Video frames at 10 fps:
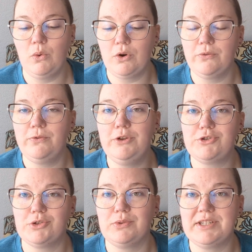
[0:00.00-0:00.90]
or
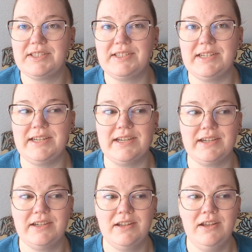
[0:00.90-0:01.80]

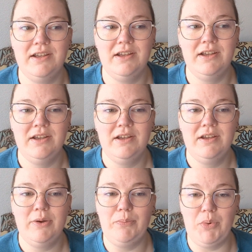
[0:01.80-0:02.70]
futuristic
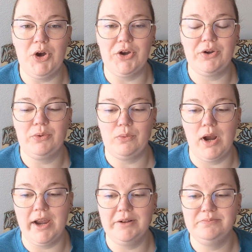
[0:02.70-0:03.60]
book,
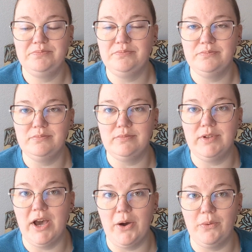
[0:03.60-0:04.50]
right?
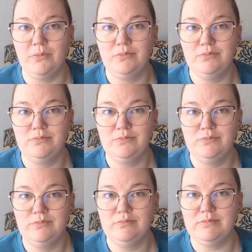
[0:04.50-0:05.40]
No,
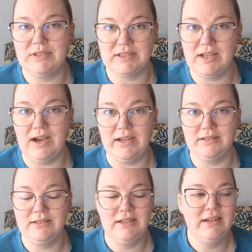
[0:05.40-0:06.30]
it's not.
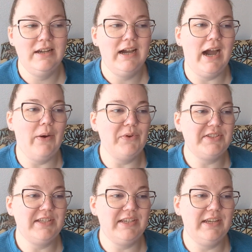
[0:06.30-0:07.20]
I was
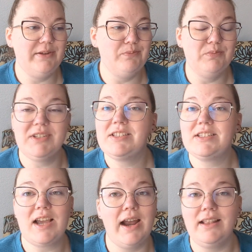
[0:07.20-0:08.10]
thinking this
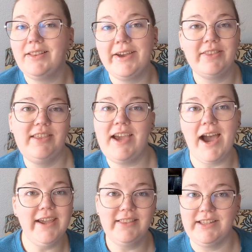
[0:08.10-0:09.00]
is kind of like The
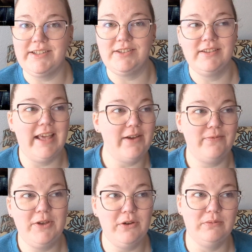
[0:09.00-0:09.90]
Island, that
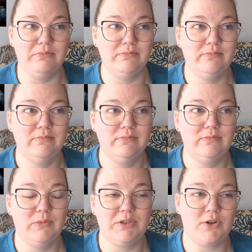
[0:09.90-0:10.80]
film
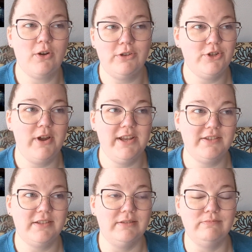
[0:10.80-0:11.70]
with Scarlett
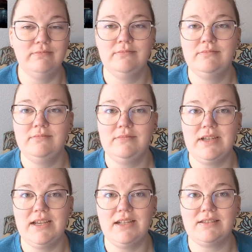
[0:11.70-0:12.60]
Johansson.
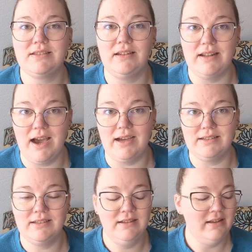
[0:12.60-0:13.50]
It's
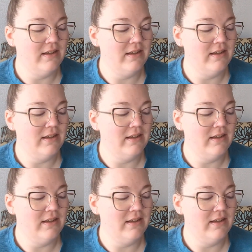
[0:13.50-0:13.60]
not.